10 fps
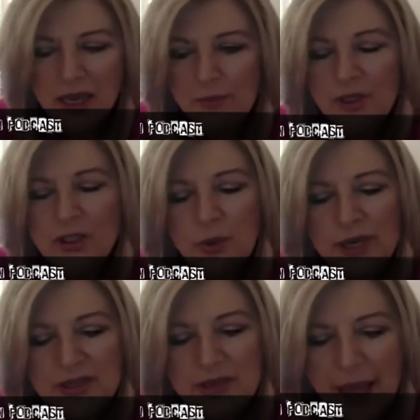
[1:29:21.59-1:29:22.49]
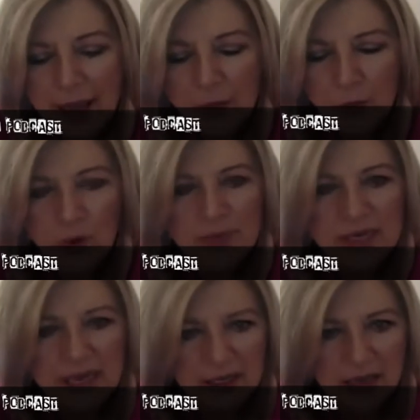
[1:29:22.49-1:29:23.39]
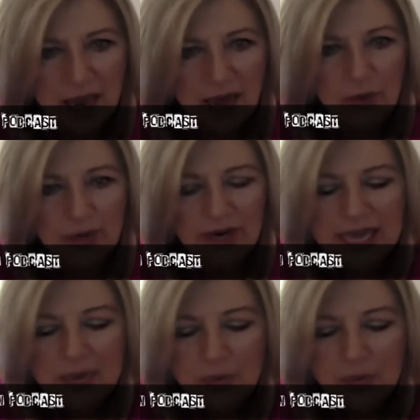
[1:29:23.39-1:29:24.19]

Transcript: between that woman and God where he